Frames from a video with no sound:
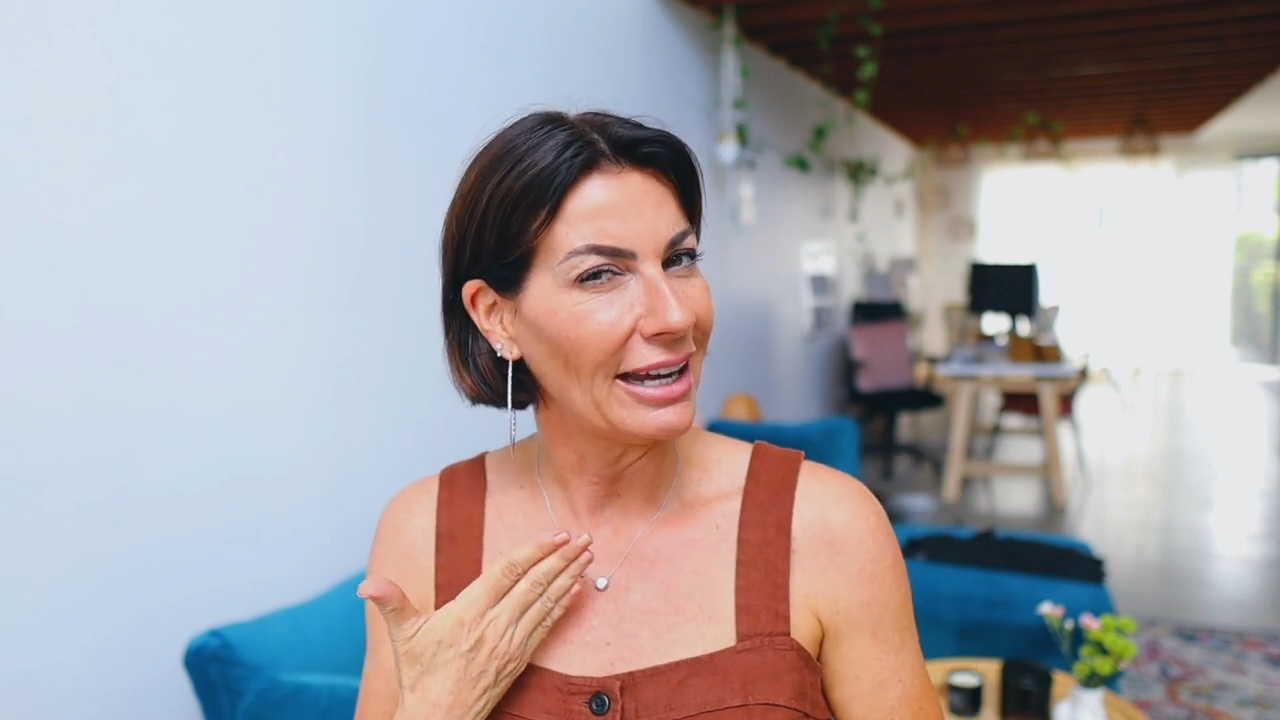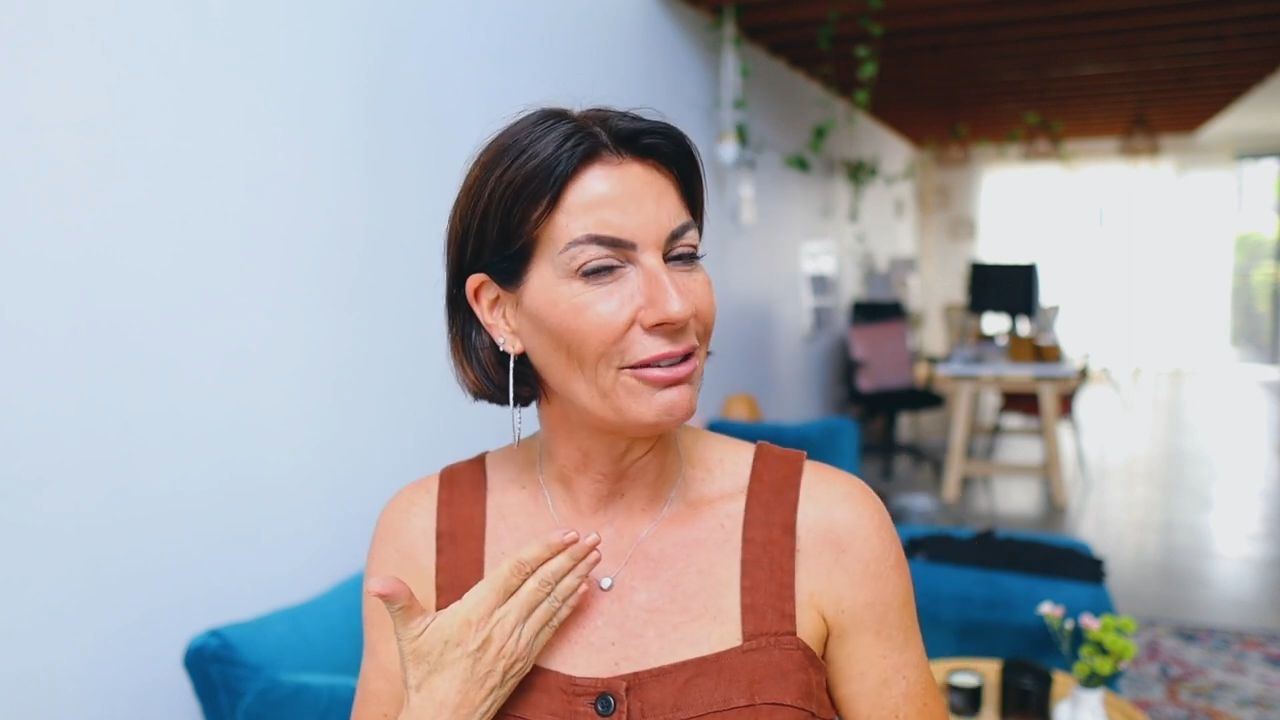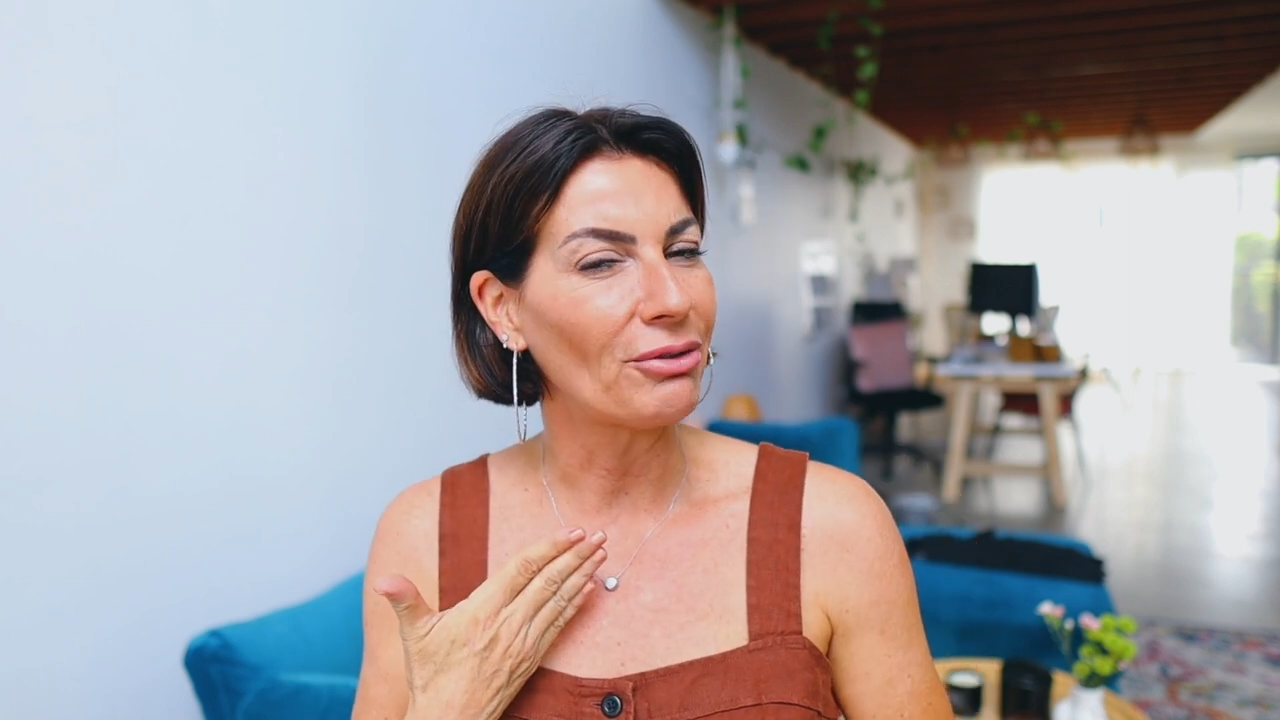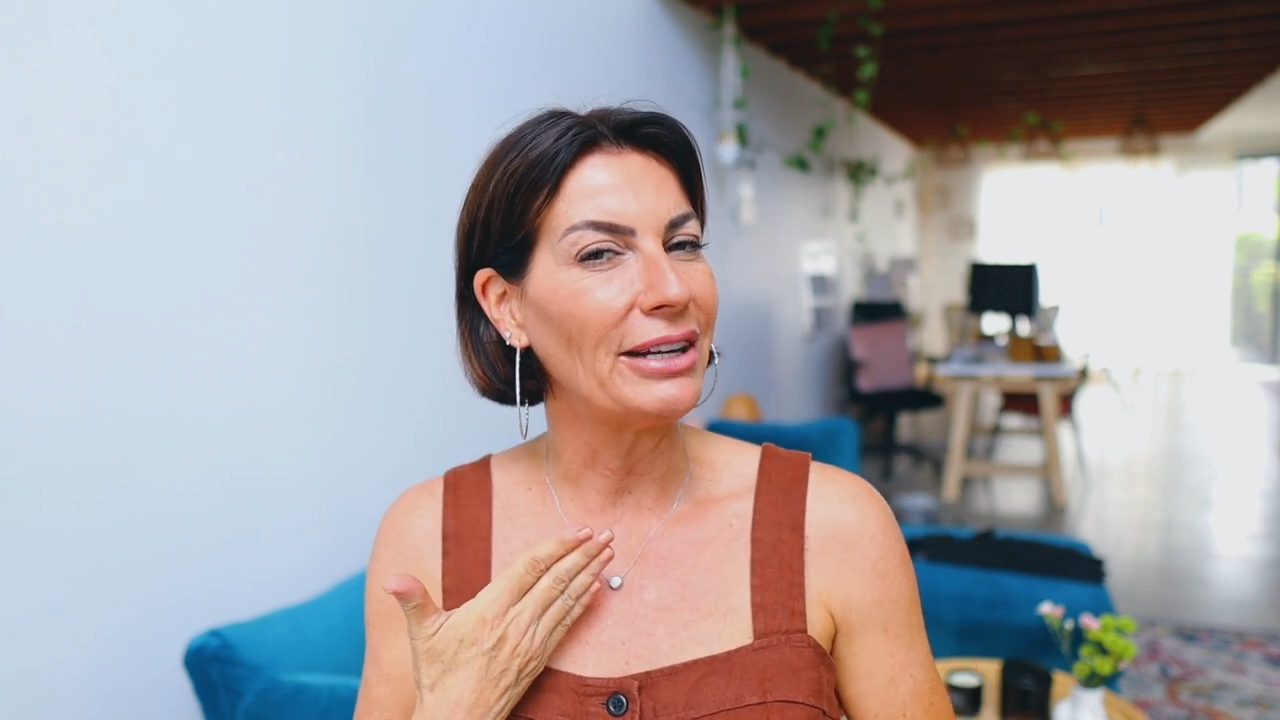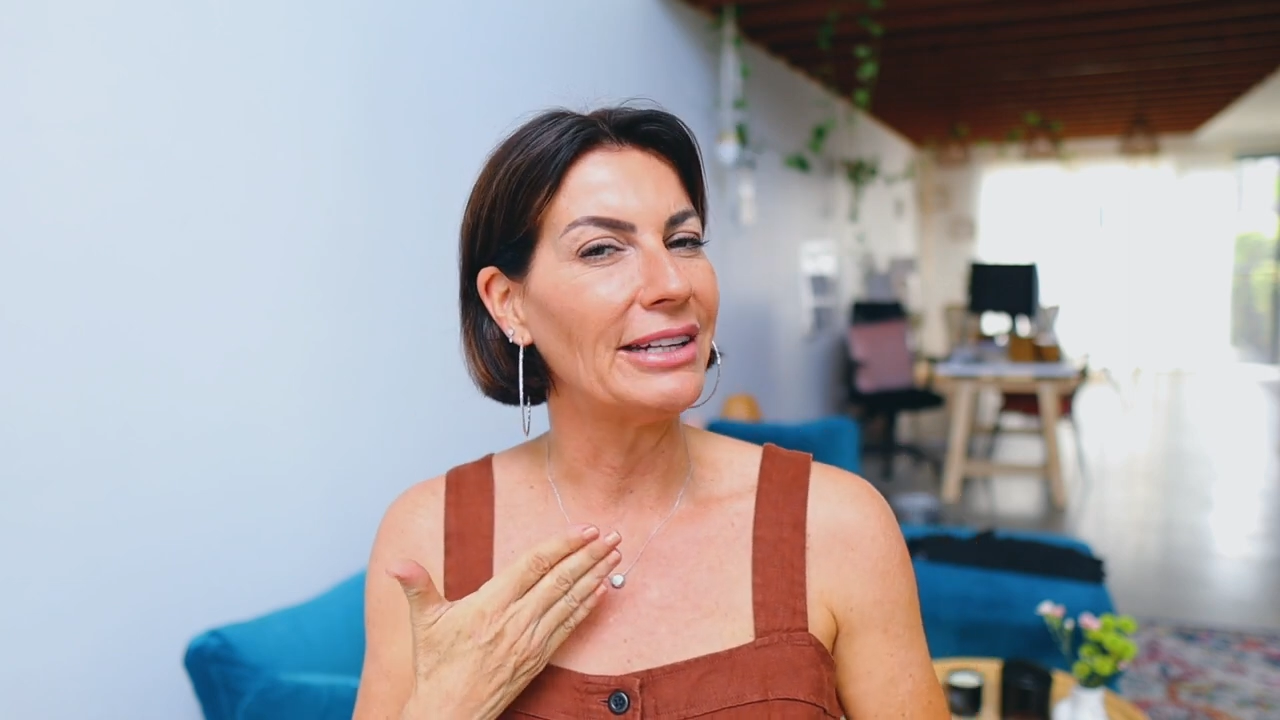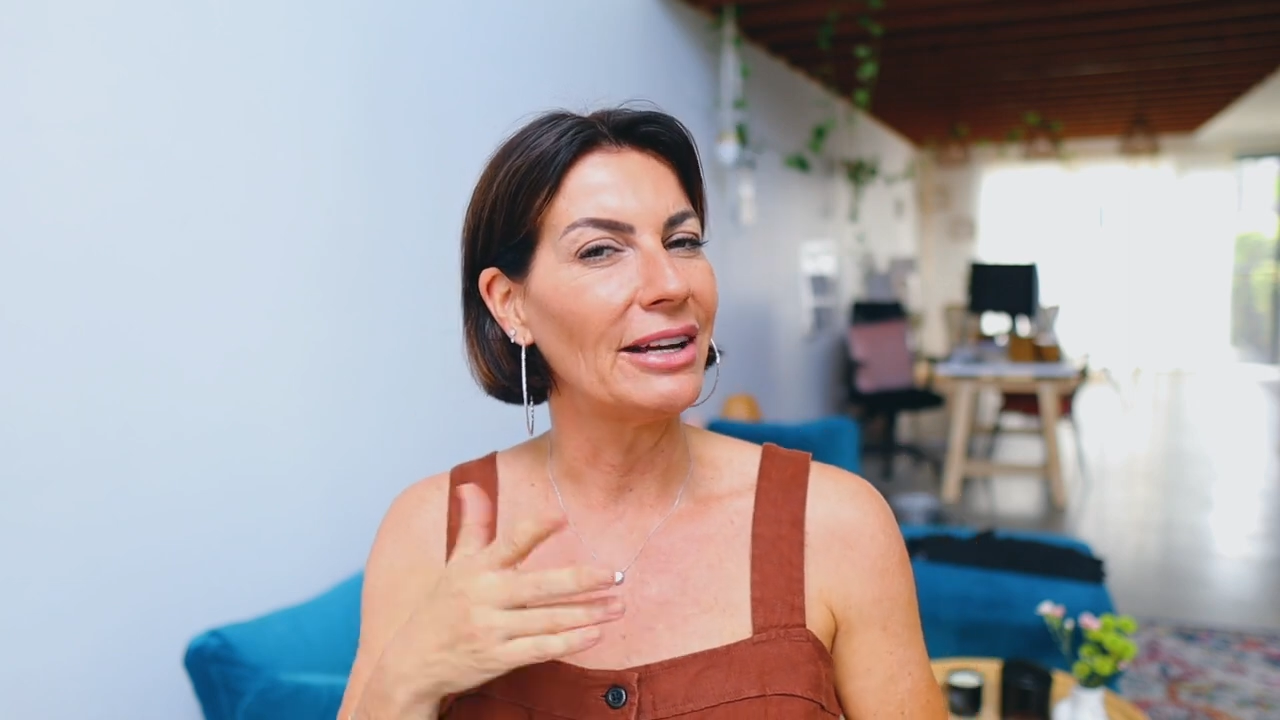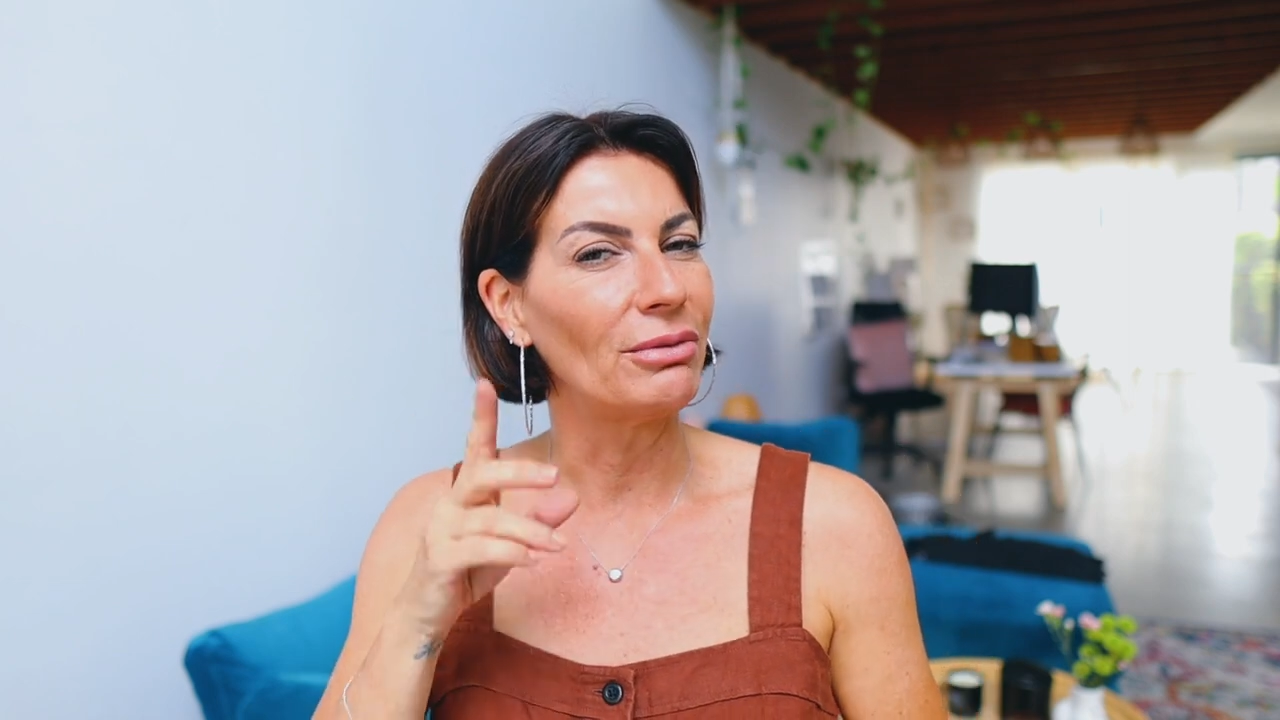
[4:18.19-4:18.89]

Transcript: every day,